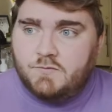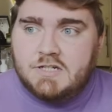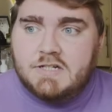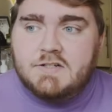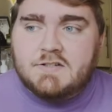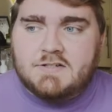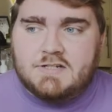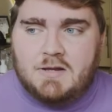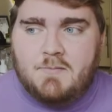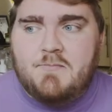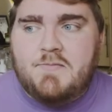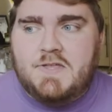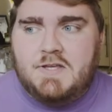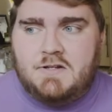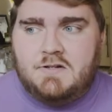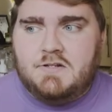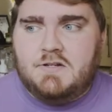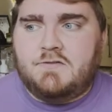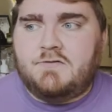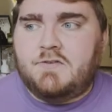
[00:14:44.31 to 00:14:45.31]
did
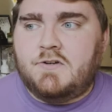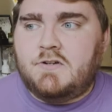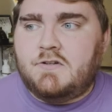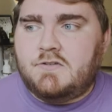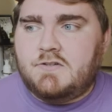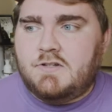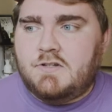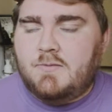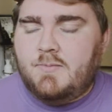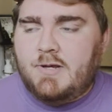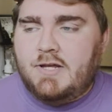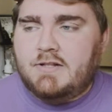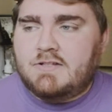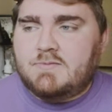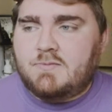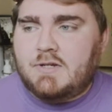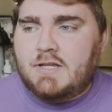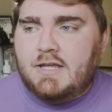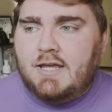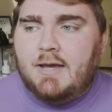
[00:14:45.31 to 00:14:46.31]
something different to the pets
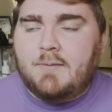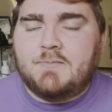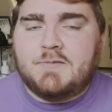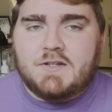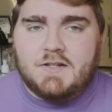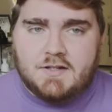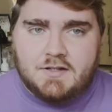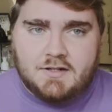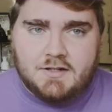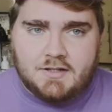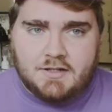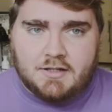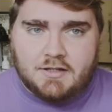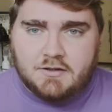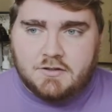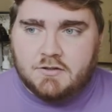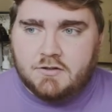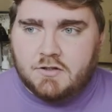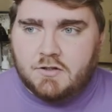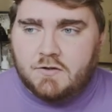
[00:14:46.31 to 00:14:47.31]
but kept it
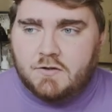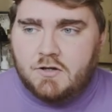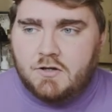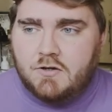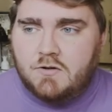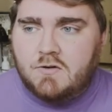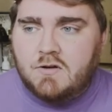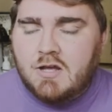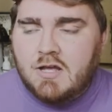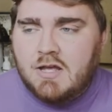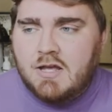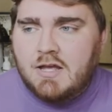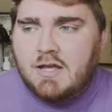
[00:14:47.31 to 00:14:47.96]
in the logo,